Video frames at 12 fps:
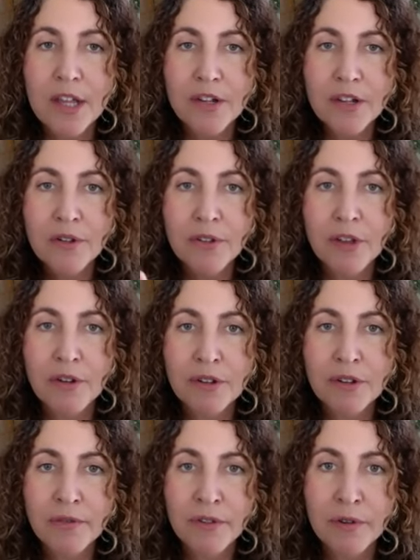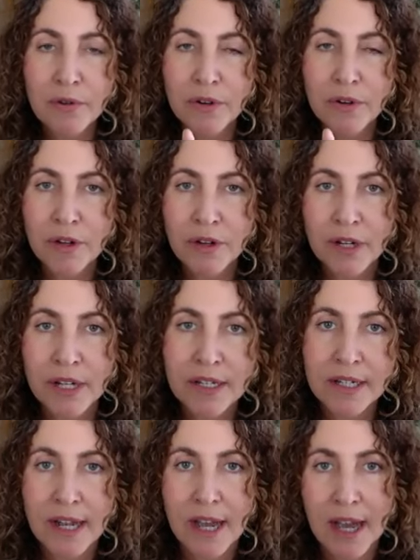So those of you who are learning
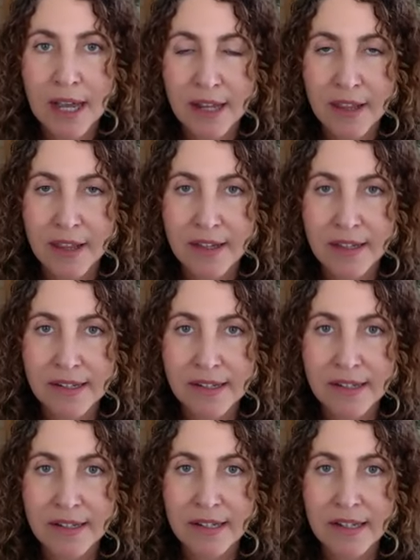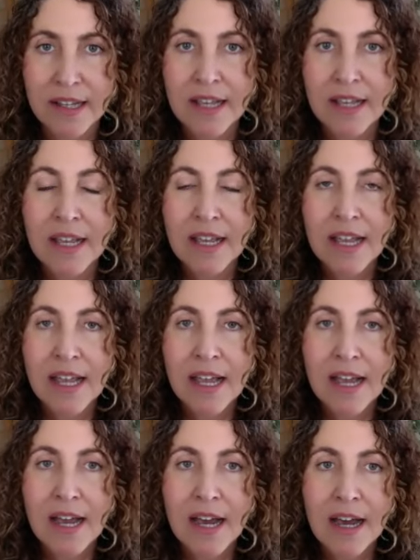to guide this,
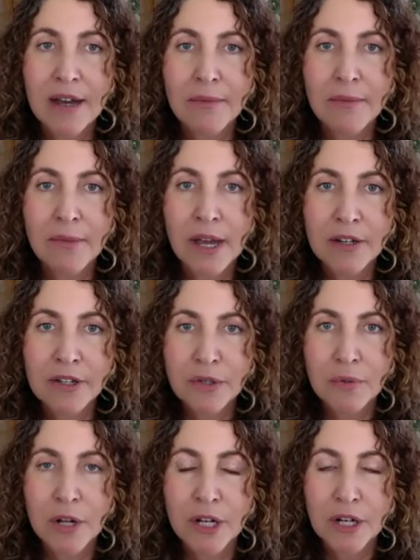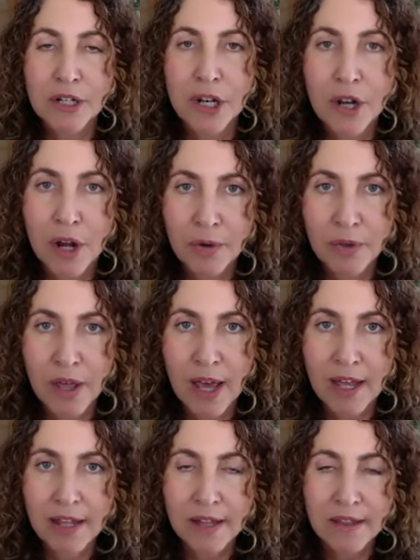I just wanted to note
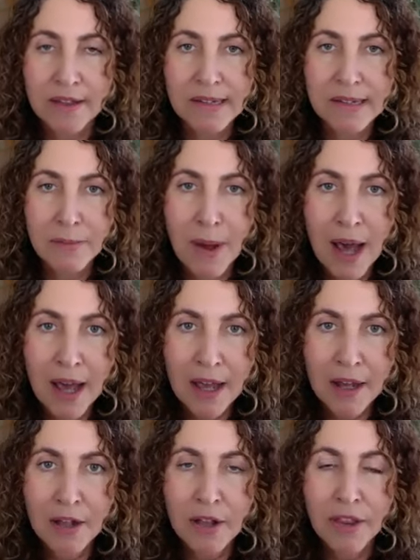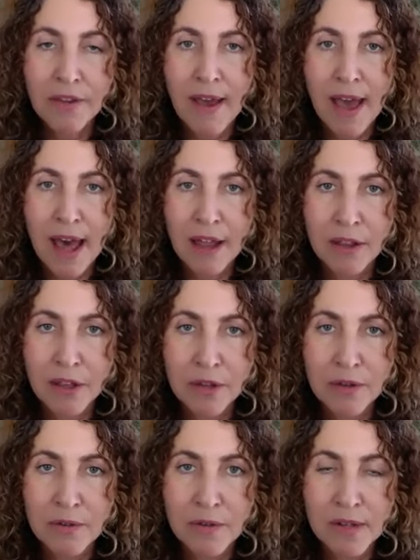that the smile, the
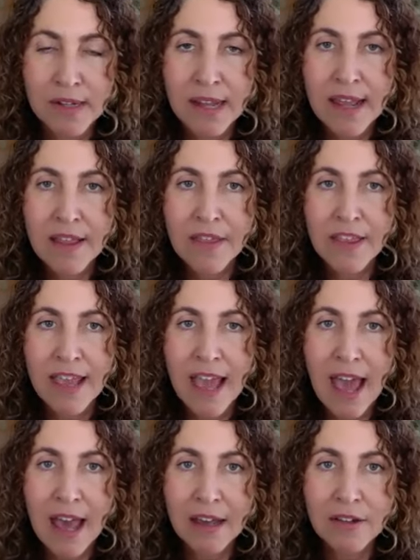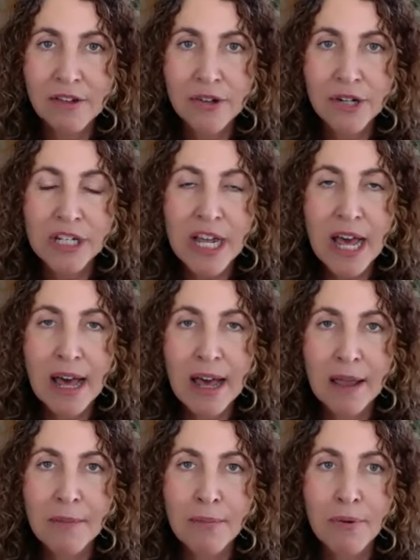values, the extra
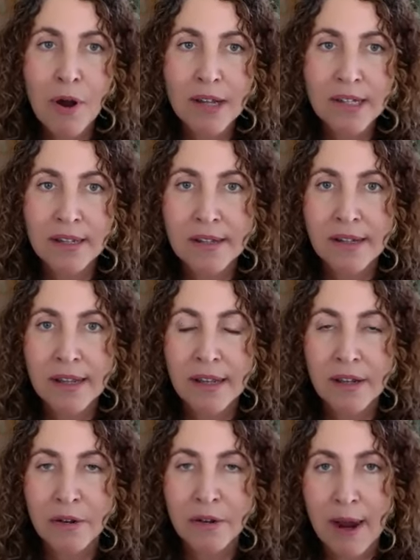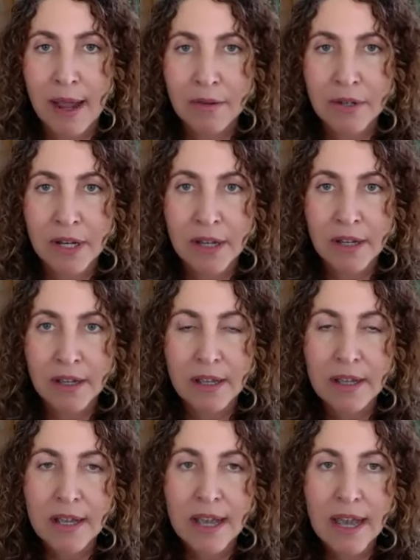time processing and grounding,
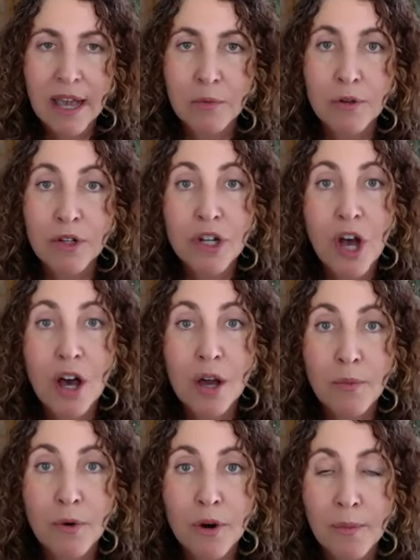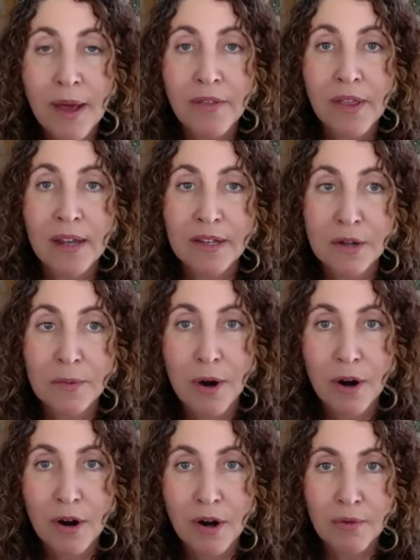and we'll talk more about that
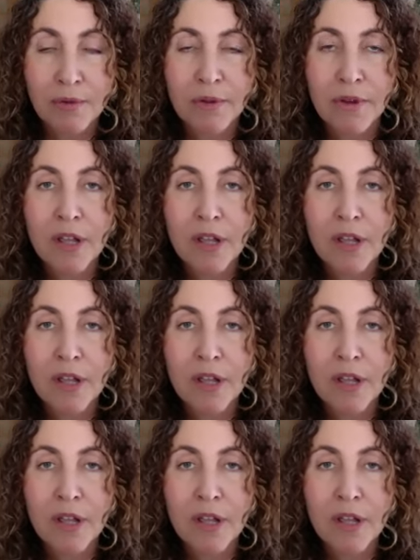tomorrow.